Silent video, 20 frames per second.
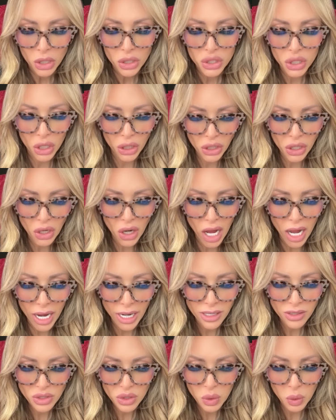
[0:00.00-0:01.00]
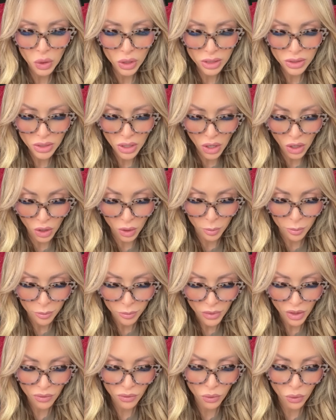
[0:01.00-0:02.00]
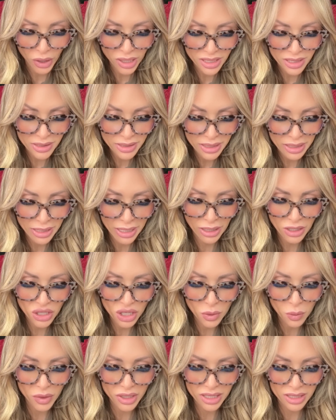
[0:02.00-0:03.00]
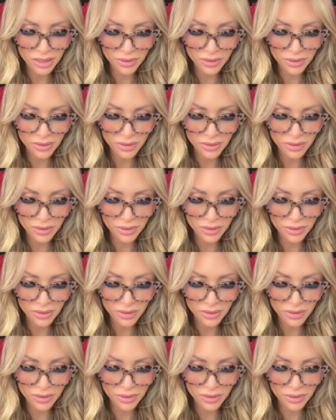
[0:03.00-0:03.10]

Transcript: Turn your eyes towards home. Avoid disconnection with